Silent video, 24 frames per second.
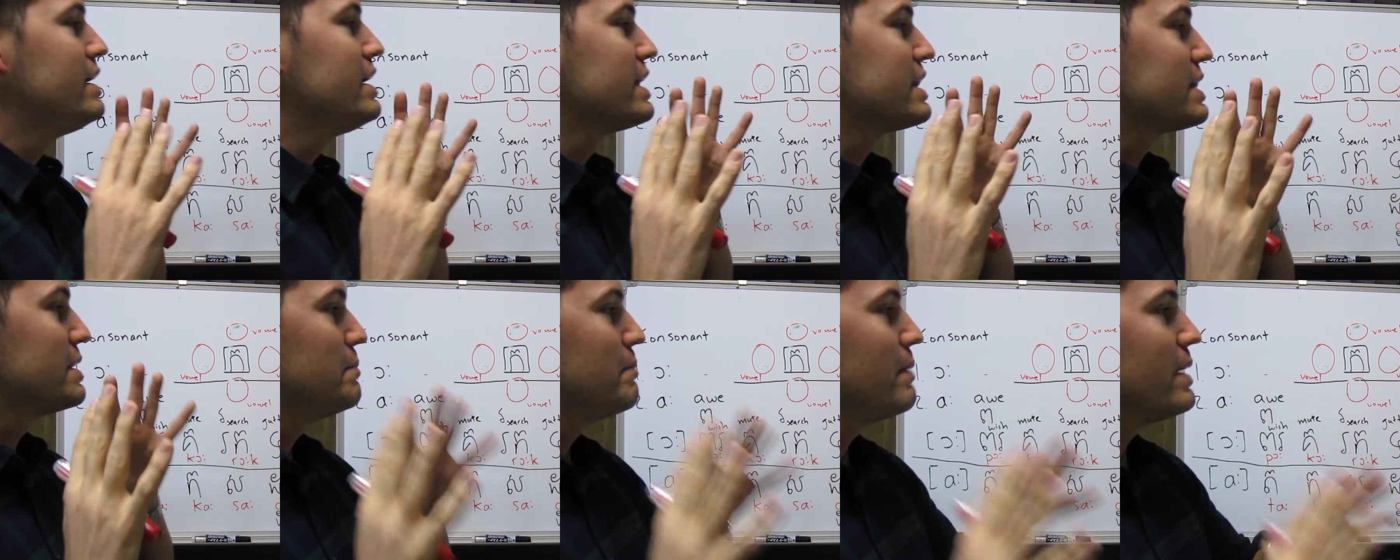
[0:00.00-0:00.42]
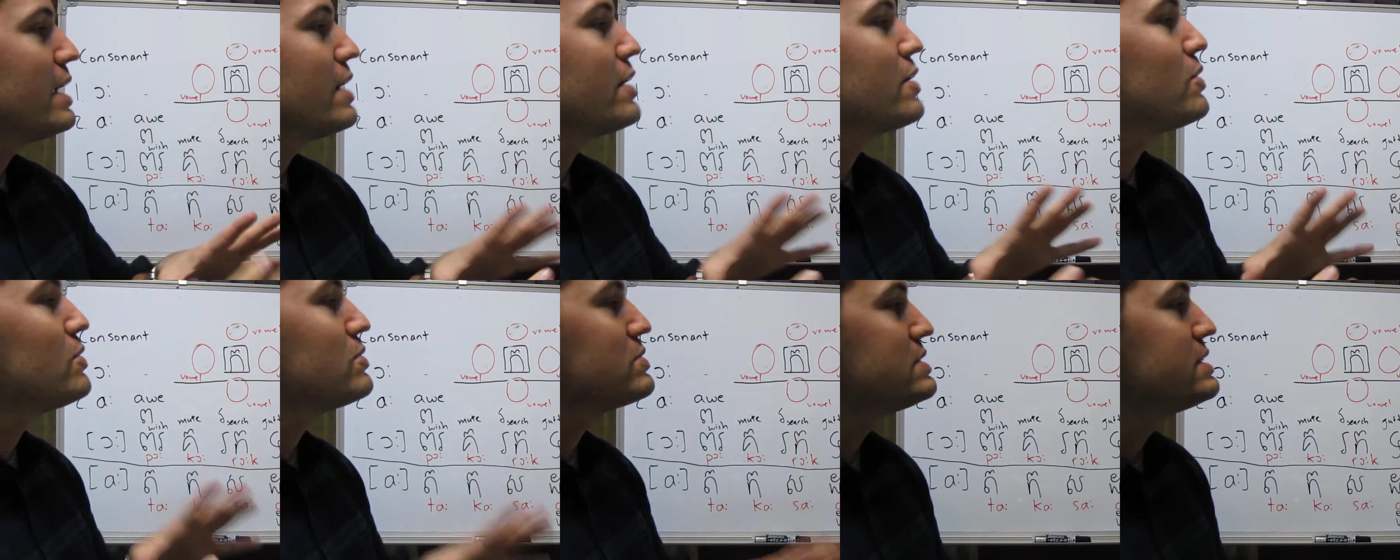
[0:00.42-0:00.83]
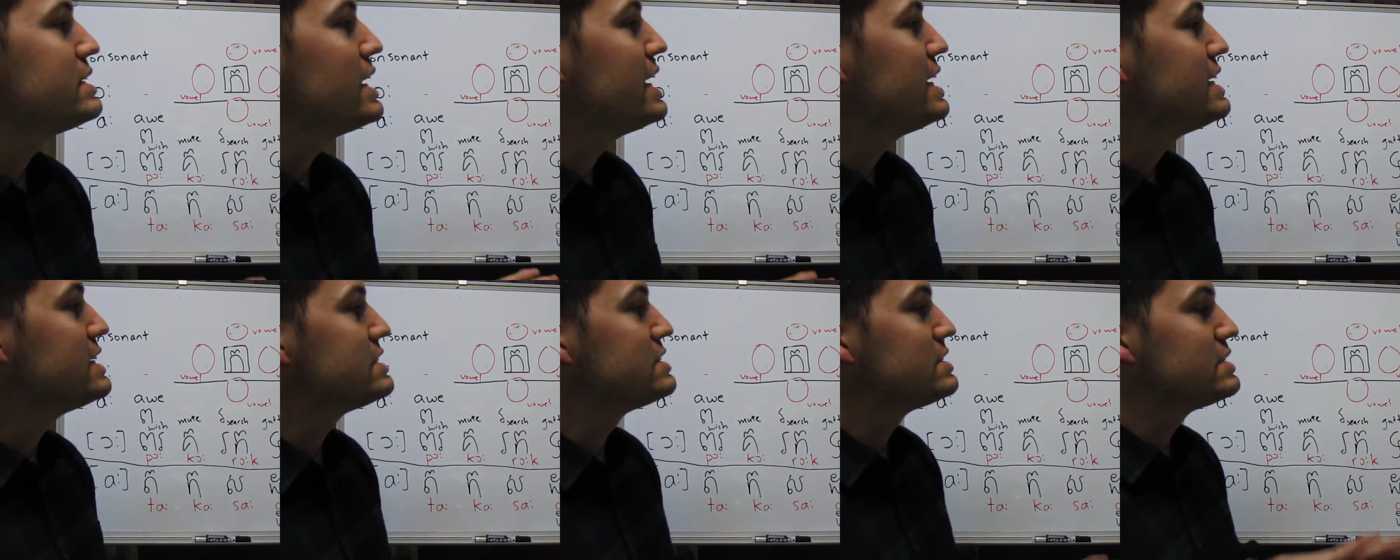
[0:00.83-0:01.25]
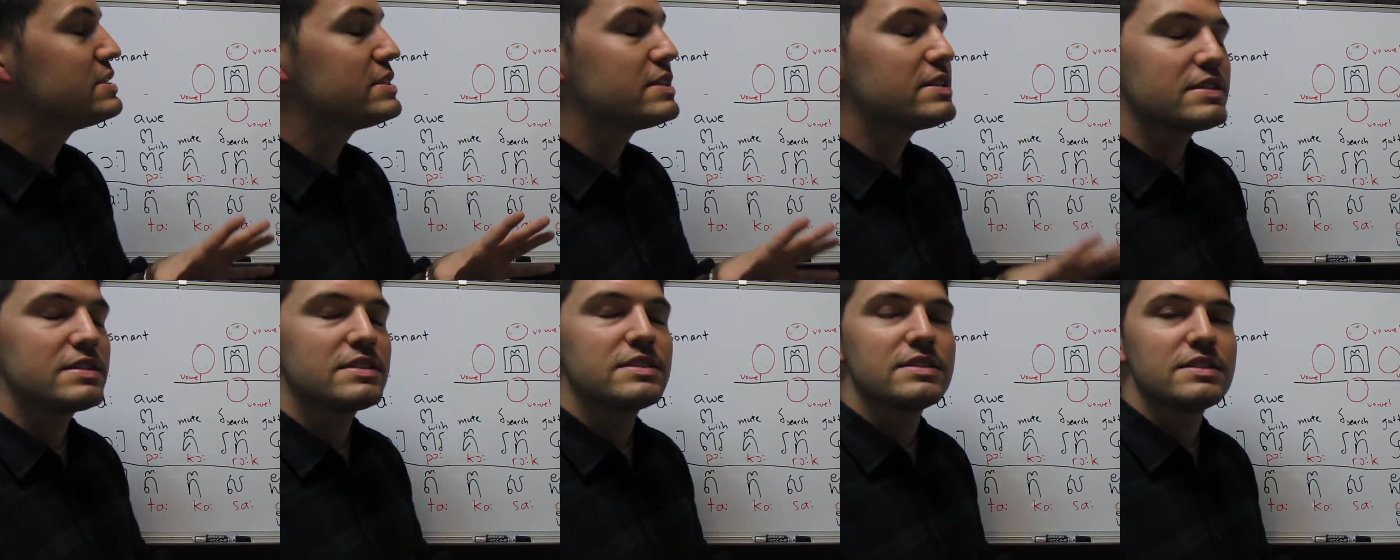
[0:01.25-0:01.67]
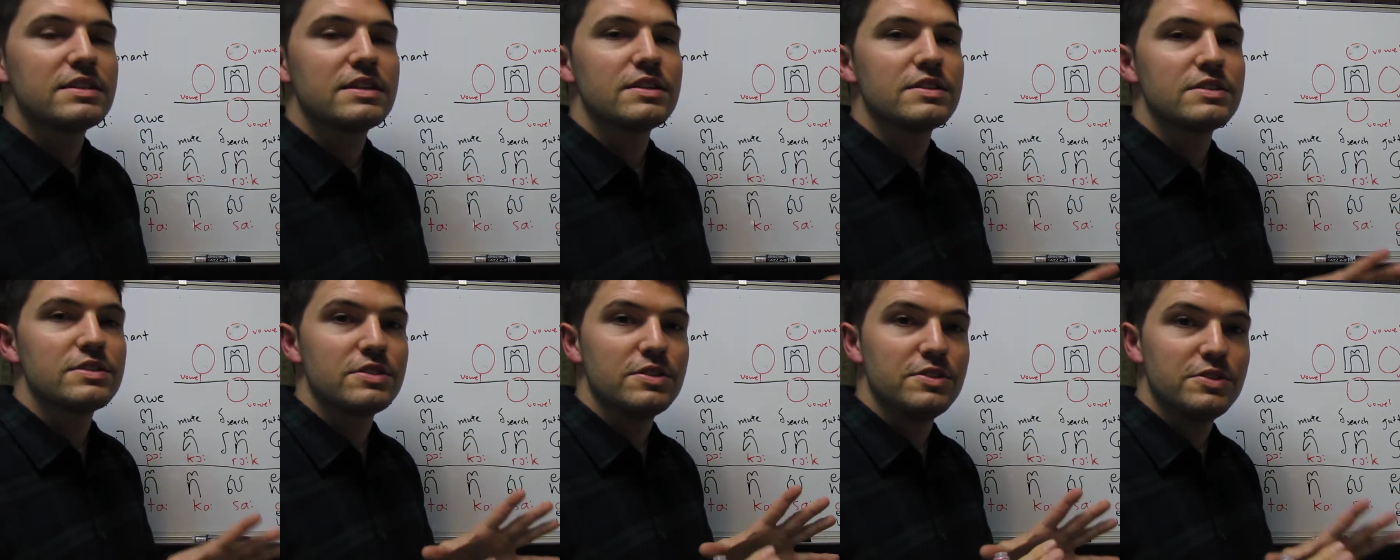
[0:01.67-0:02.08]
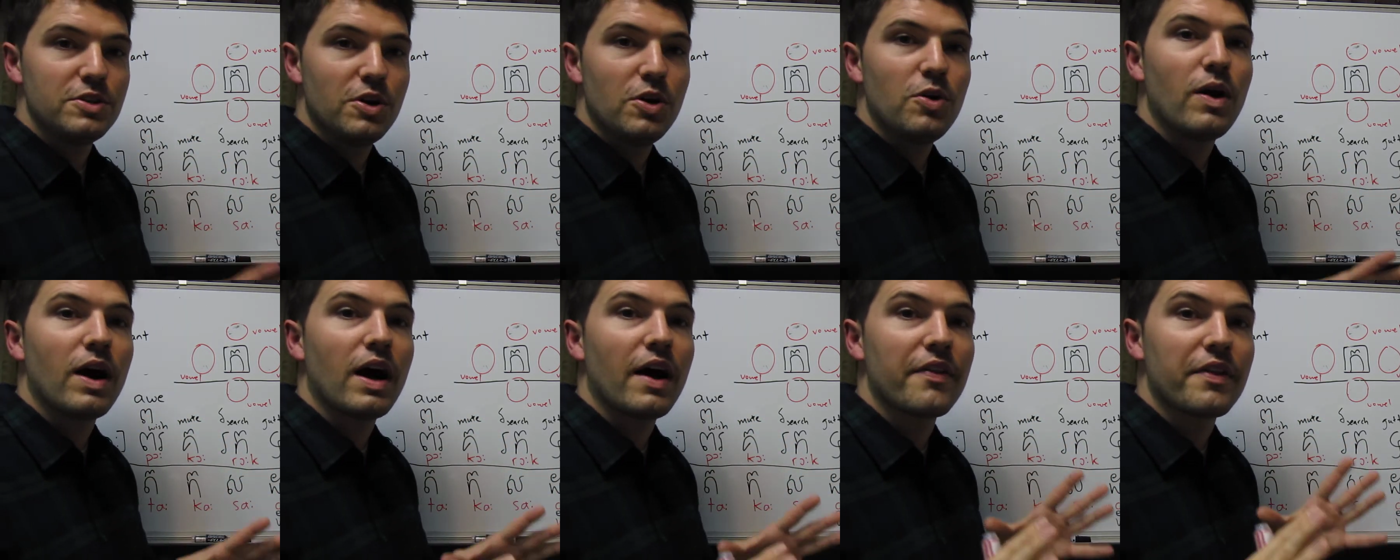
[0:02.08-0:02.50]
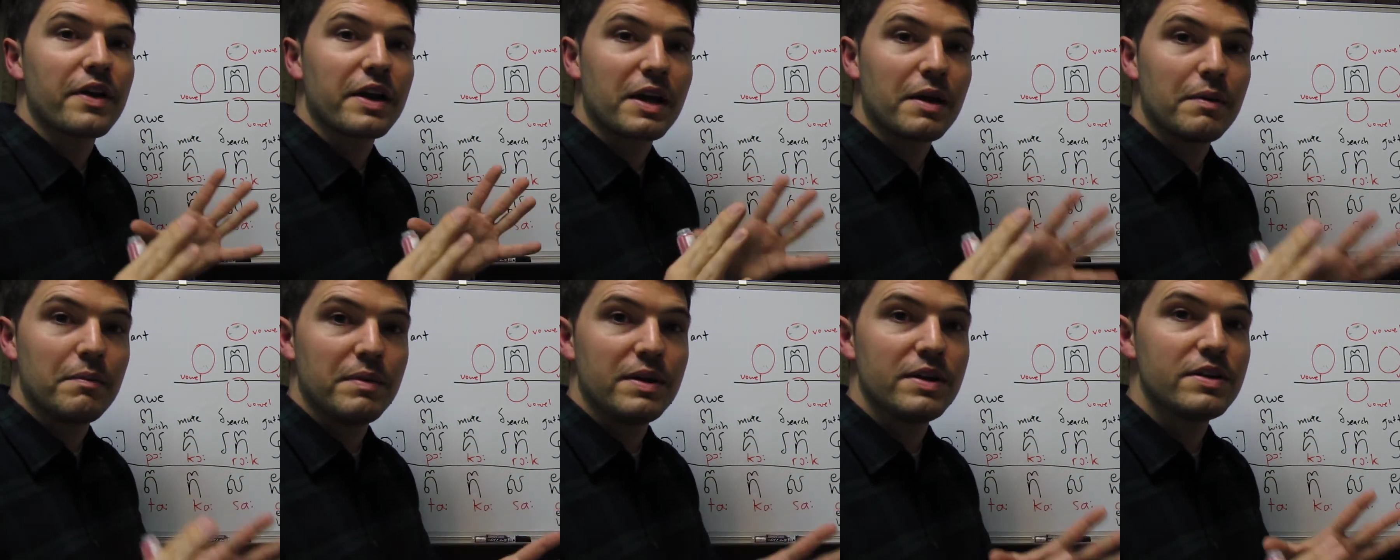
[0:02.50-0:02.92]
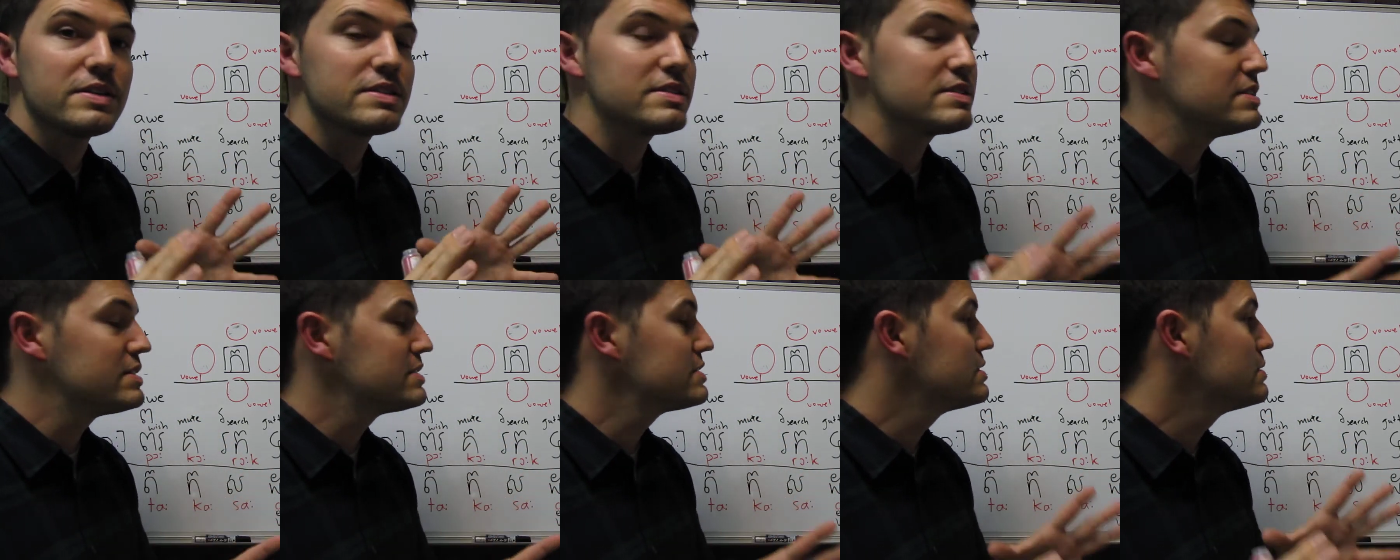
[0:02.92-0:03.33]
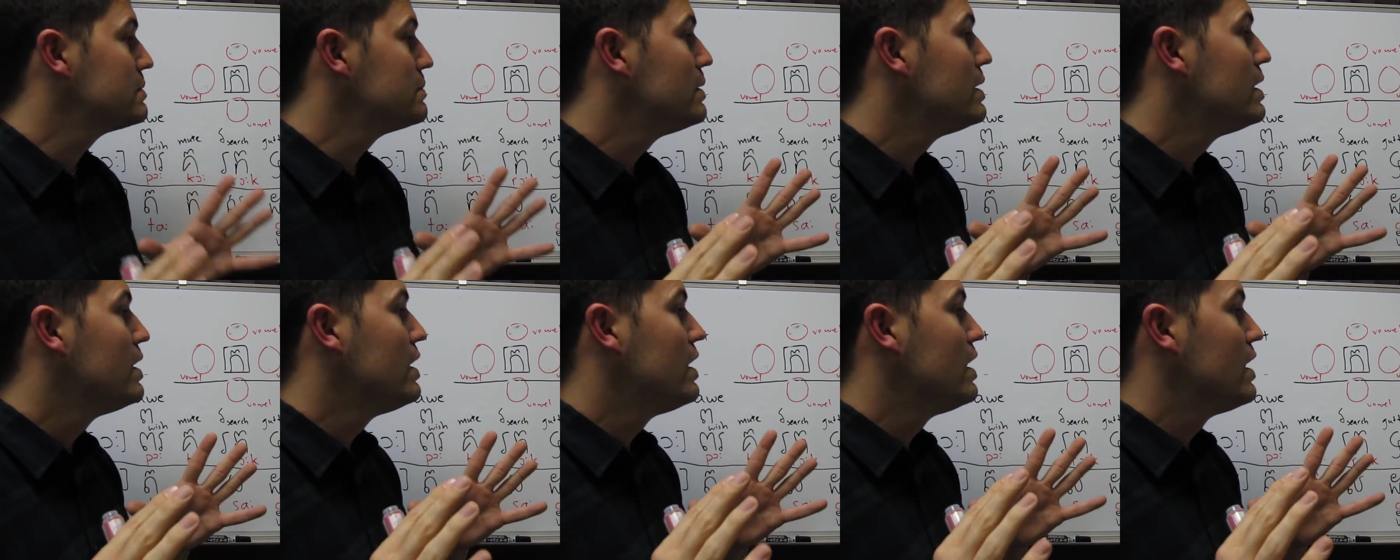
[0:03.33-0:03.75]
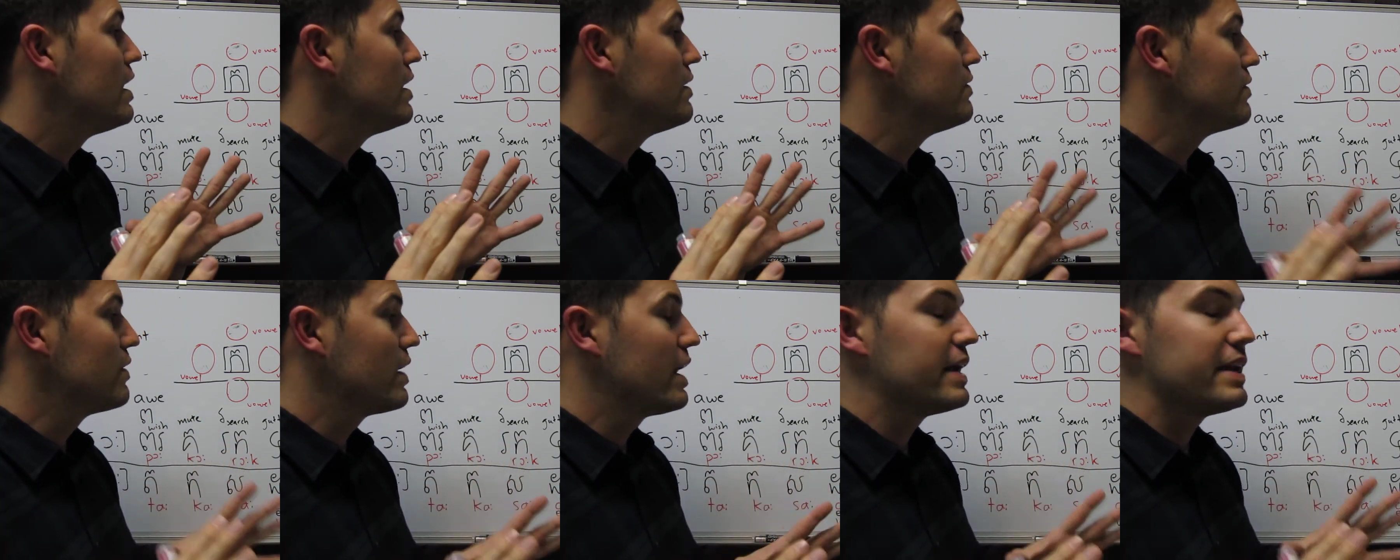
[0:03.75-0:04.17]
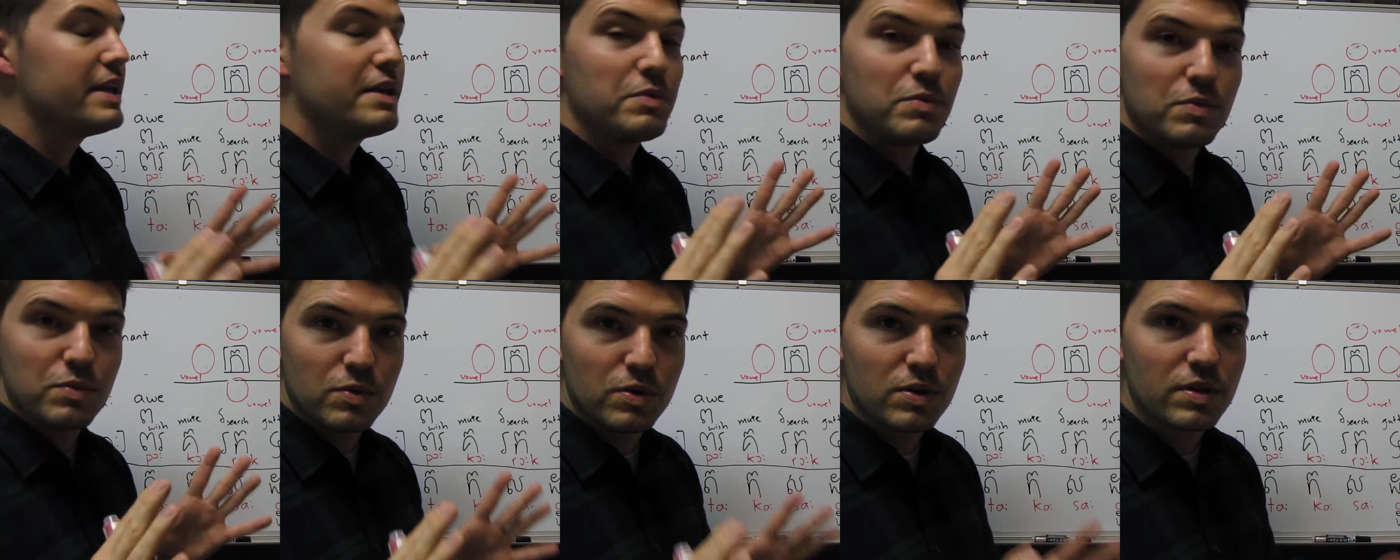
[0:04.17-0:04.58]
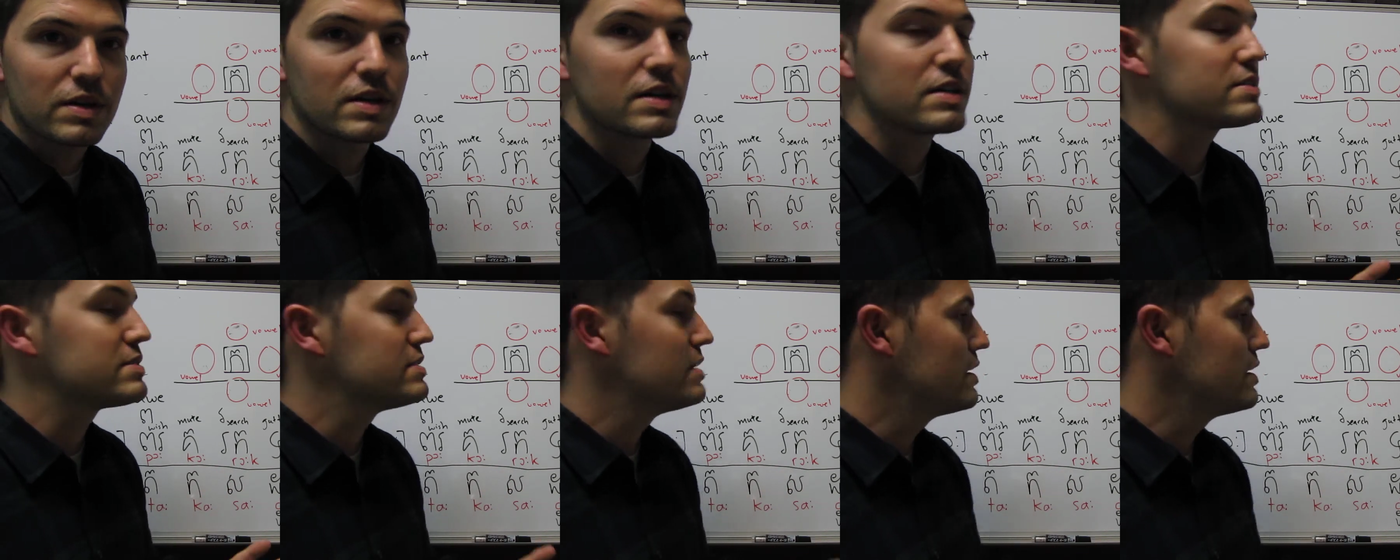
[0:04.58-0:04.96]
The main goal today is just to know how the Khmer system of writing works.